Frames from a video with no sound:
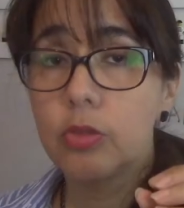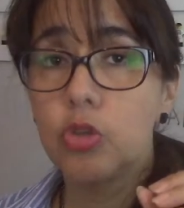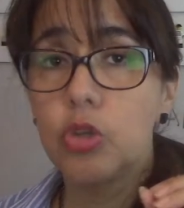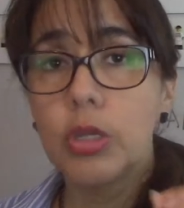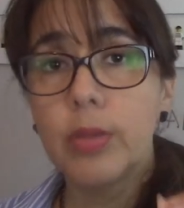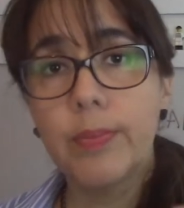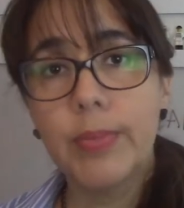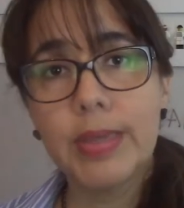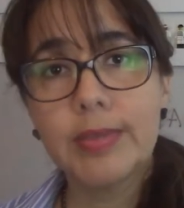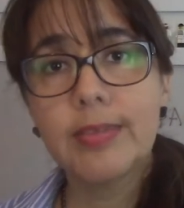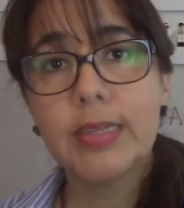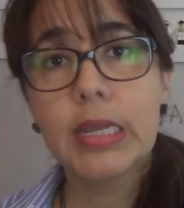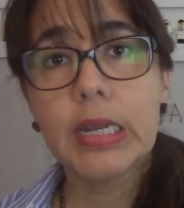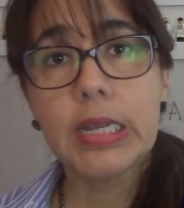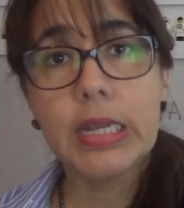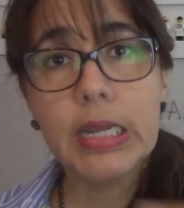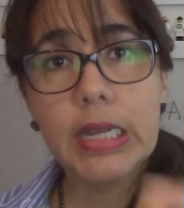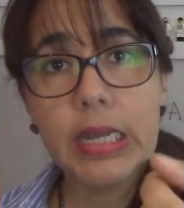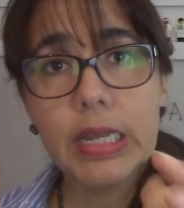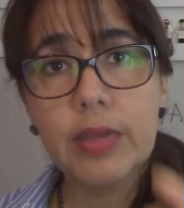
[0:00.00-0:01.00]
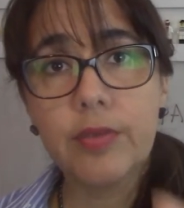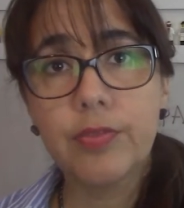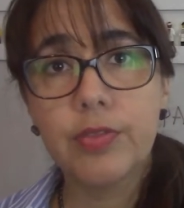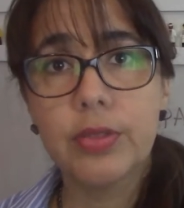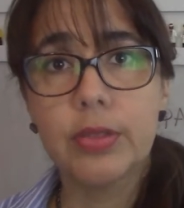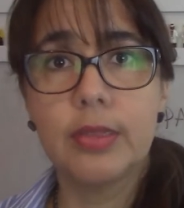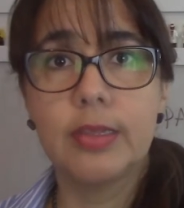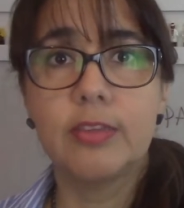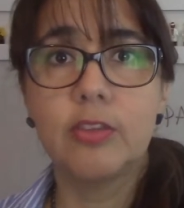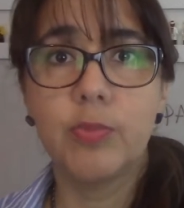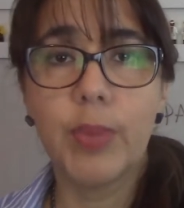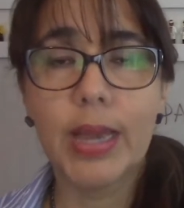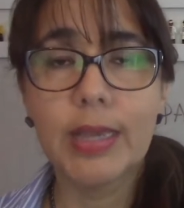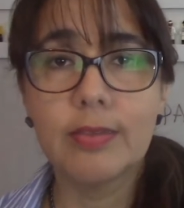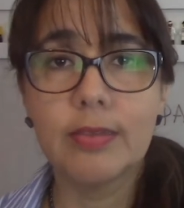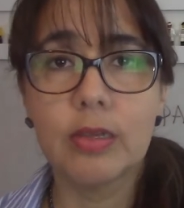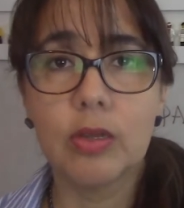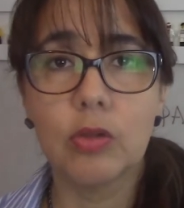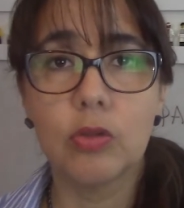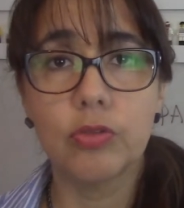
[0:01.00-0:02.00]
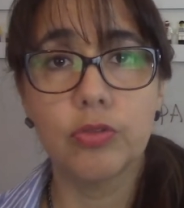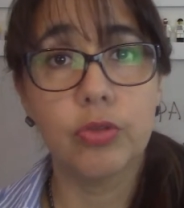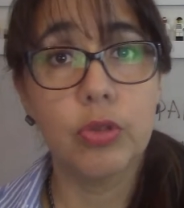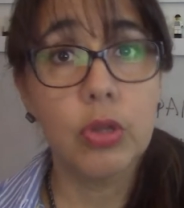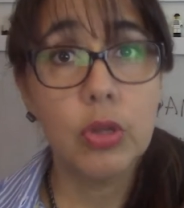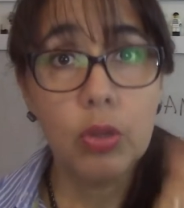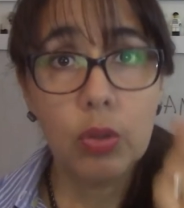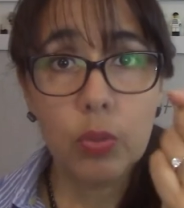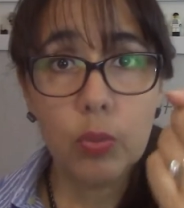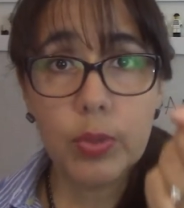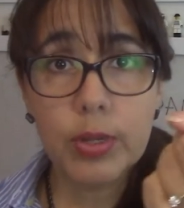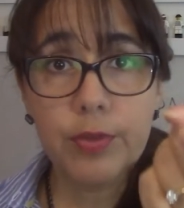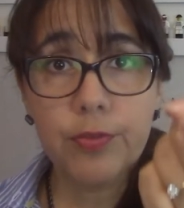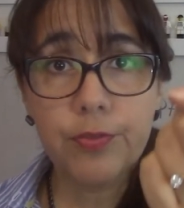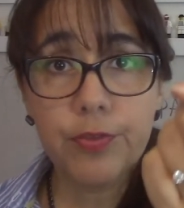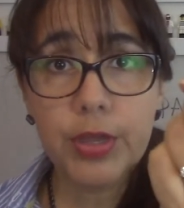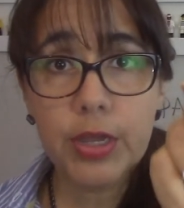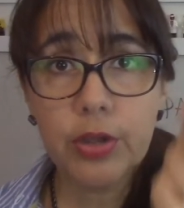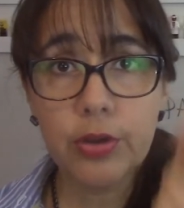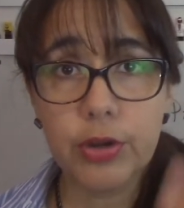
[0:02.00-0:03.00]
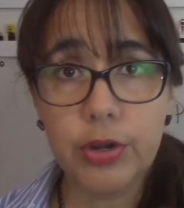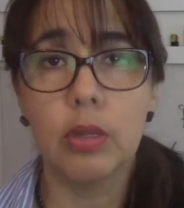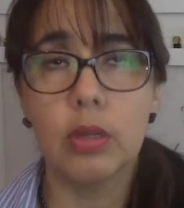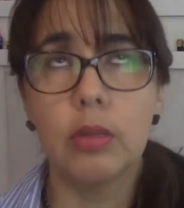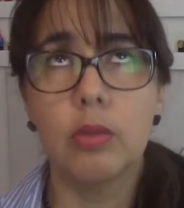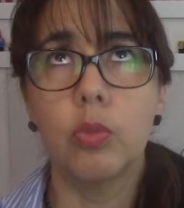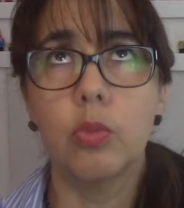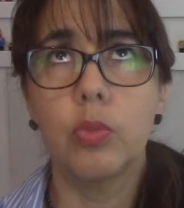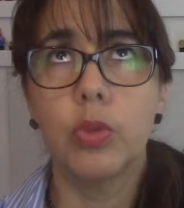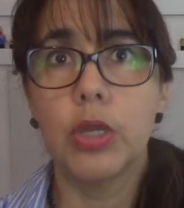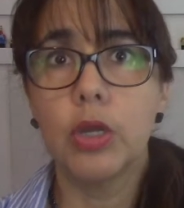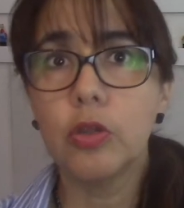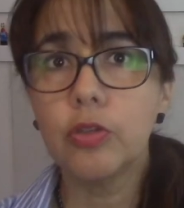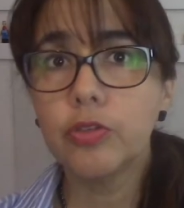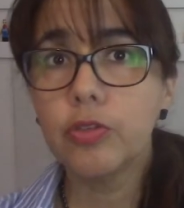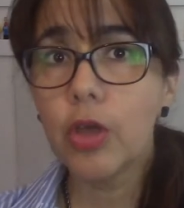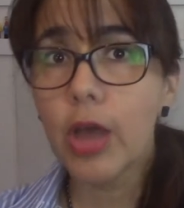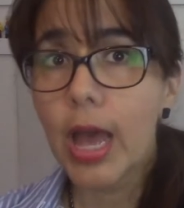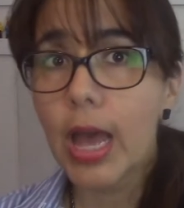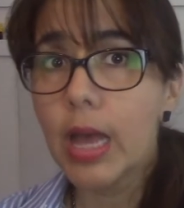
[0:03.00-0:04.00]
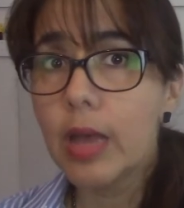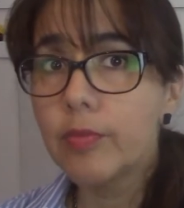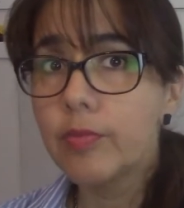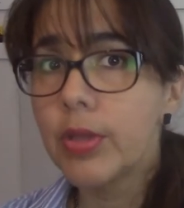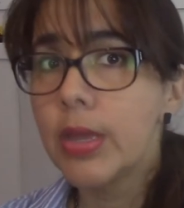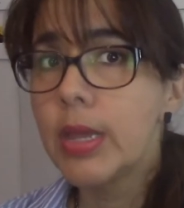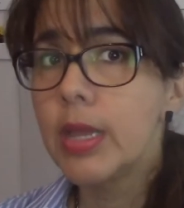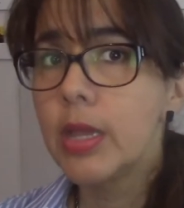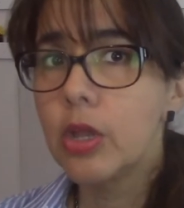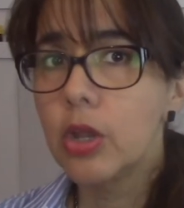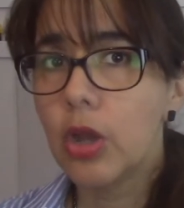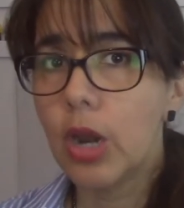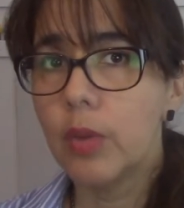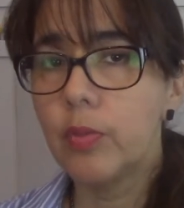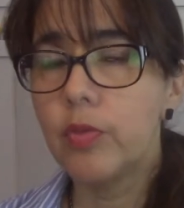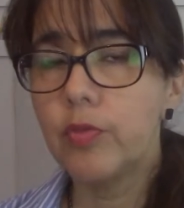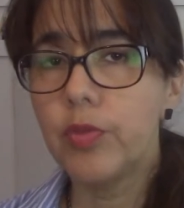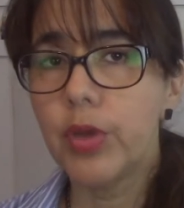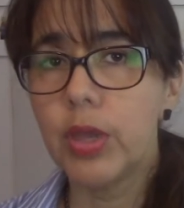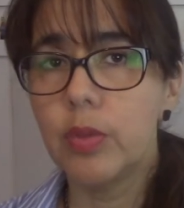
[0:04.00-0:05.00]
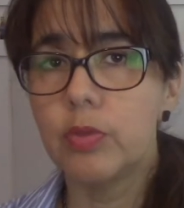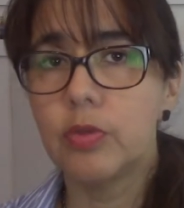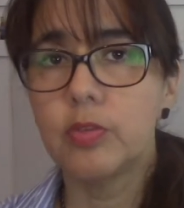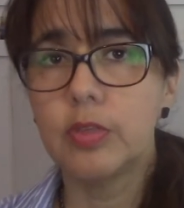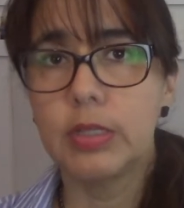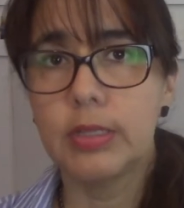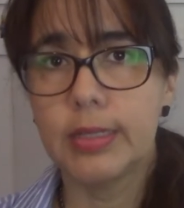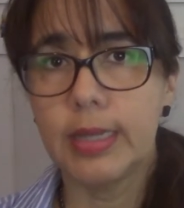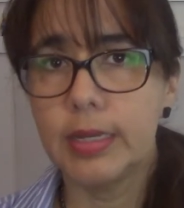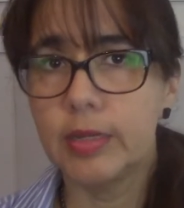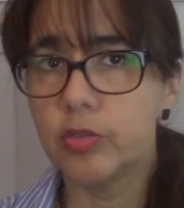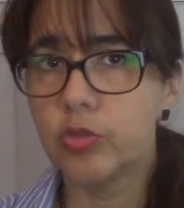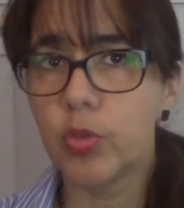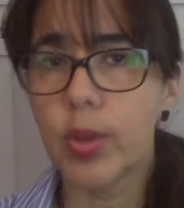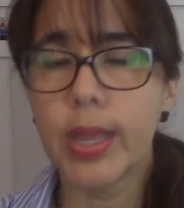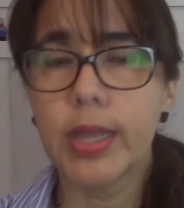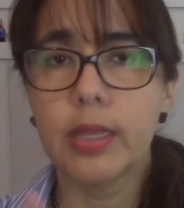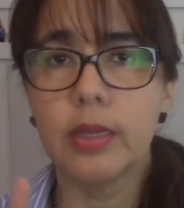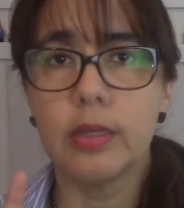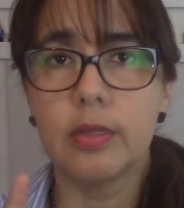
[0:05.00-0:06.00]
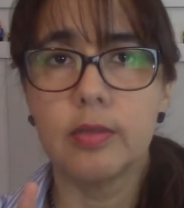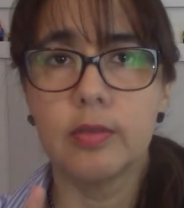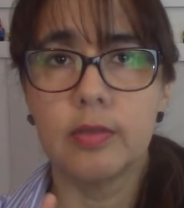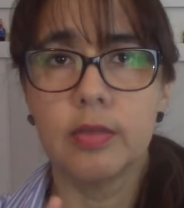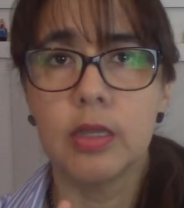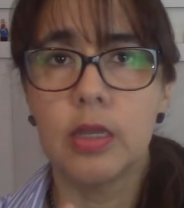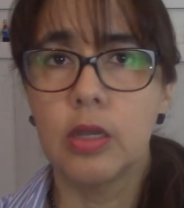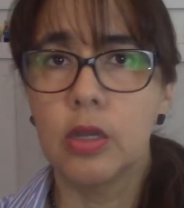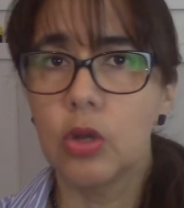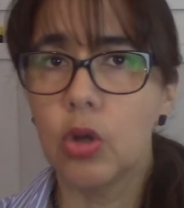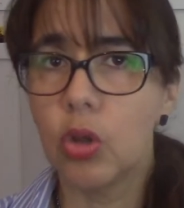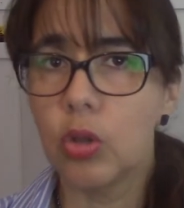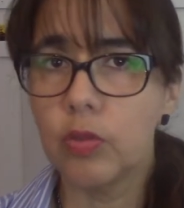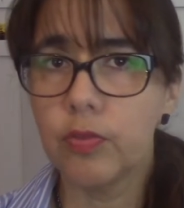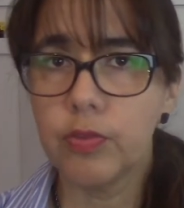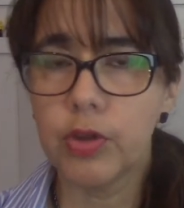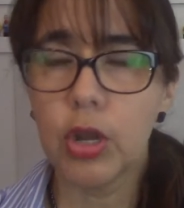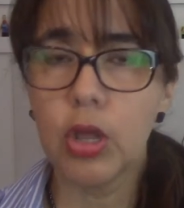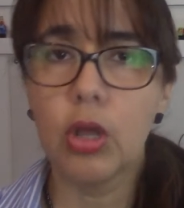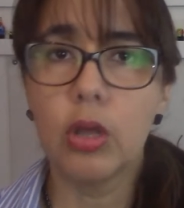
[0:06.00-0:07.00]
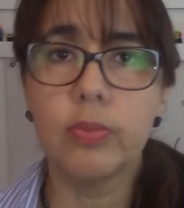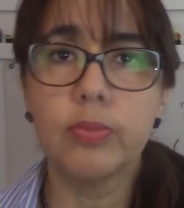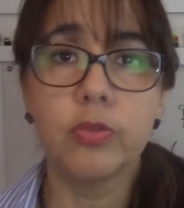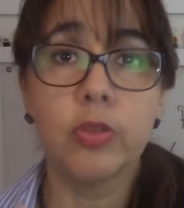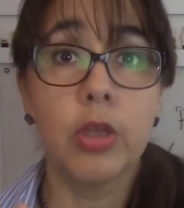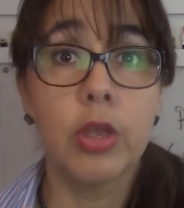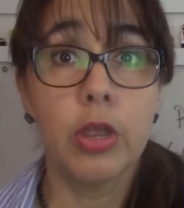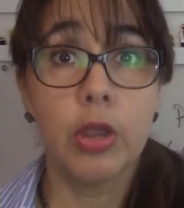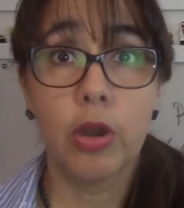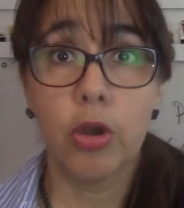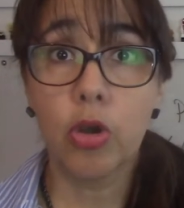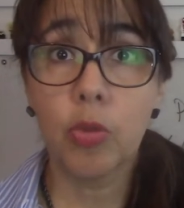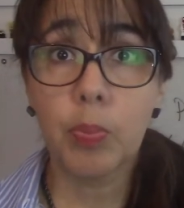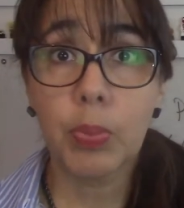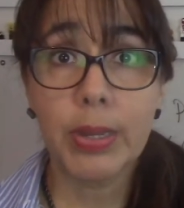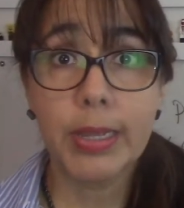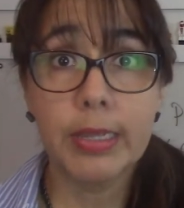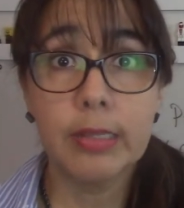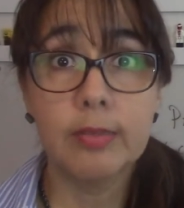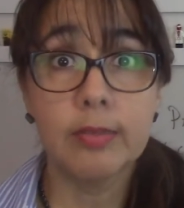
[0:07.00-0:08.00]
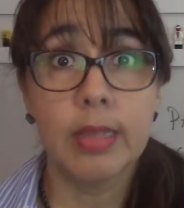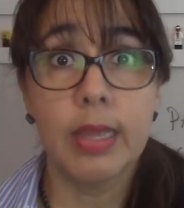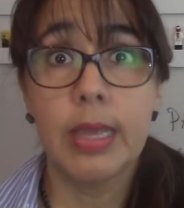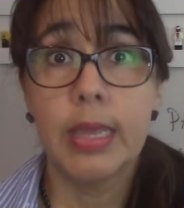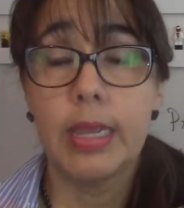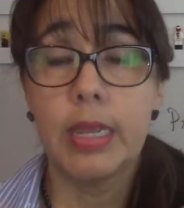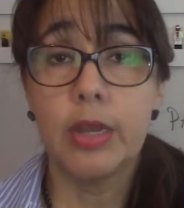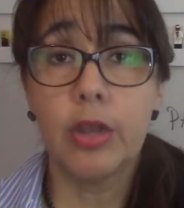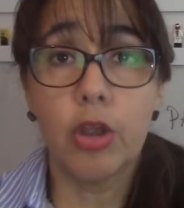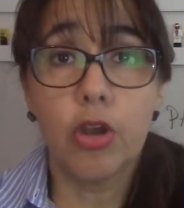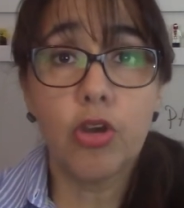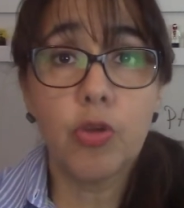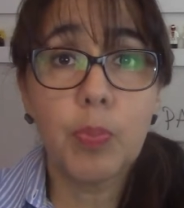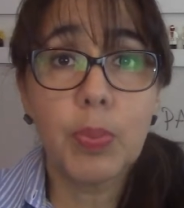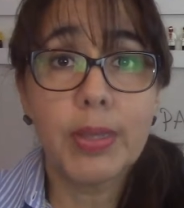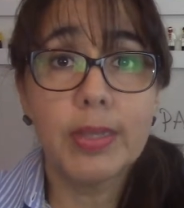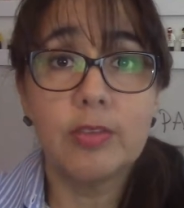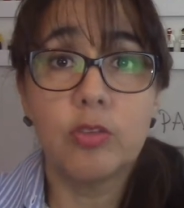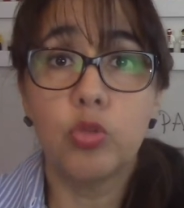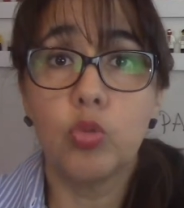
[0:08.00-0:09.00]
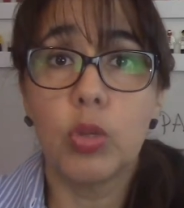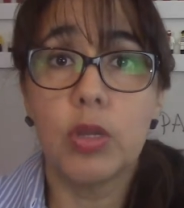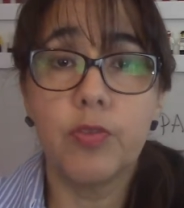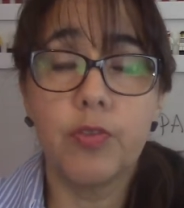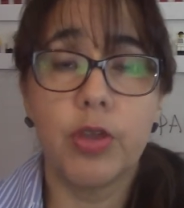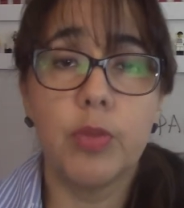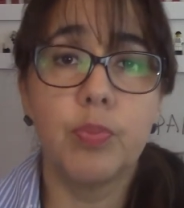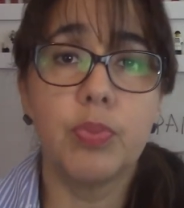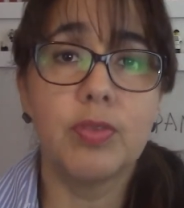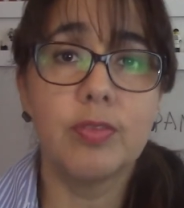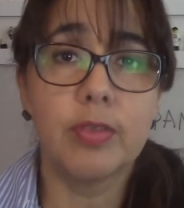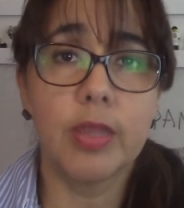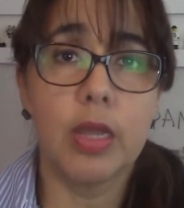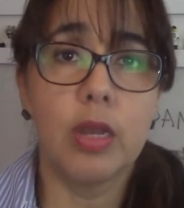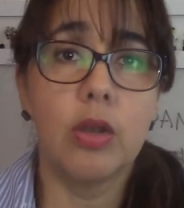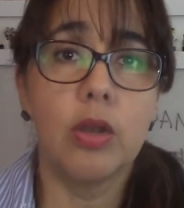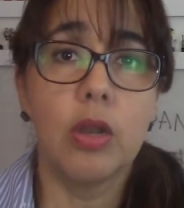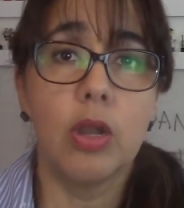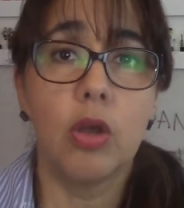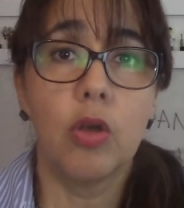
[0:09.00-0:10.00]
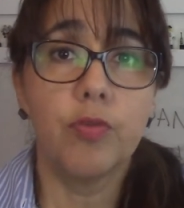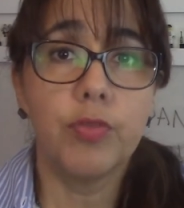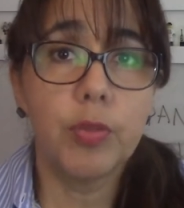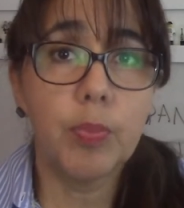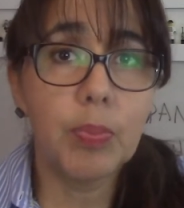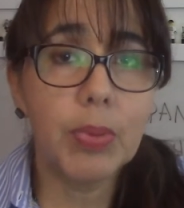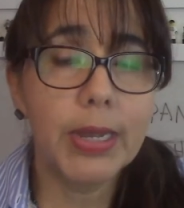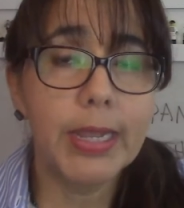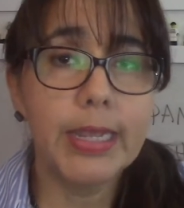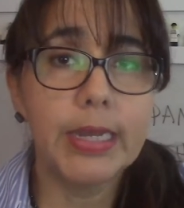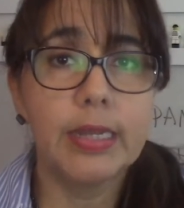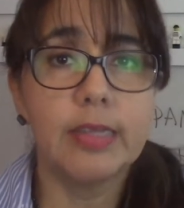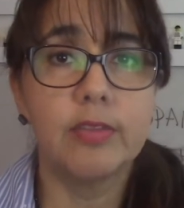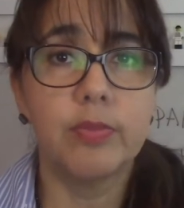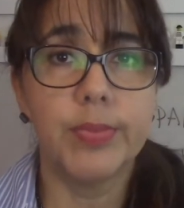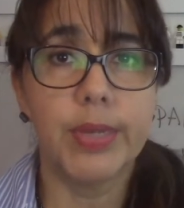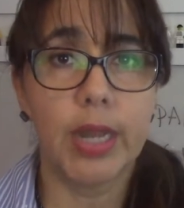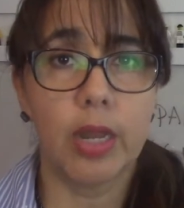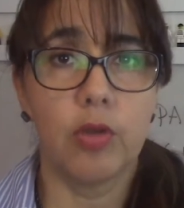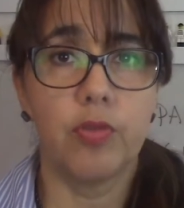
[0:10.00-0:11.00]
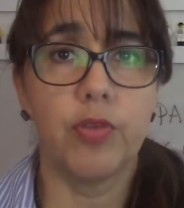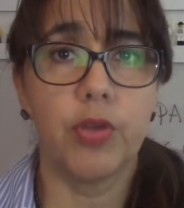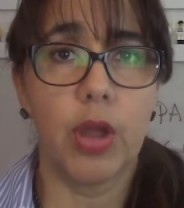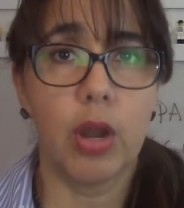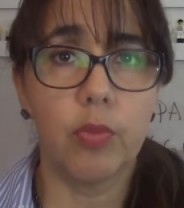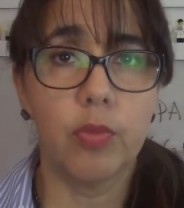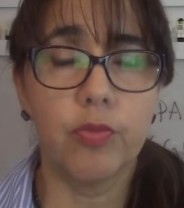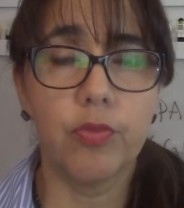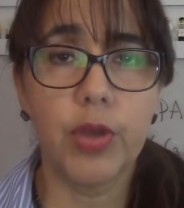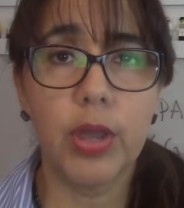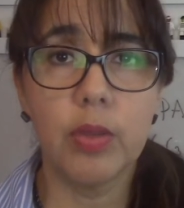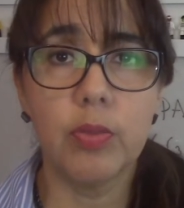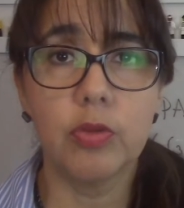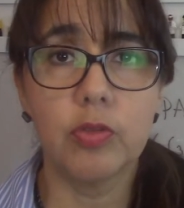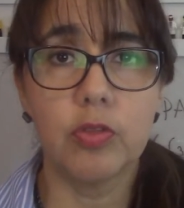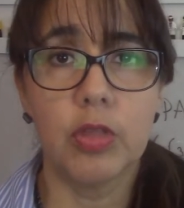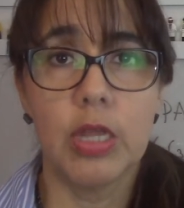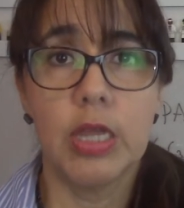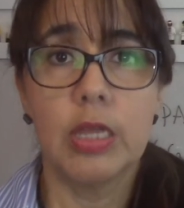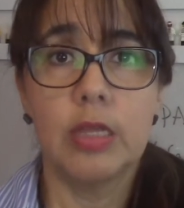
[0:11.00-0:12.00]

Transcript: You can basically lift these bicycles with a finger. We also have carbon fibers in tennis rackets, golf clubs, airplanes. In airplanes, 25% of the plane is made out of carbon fibers.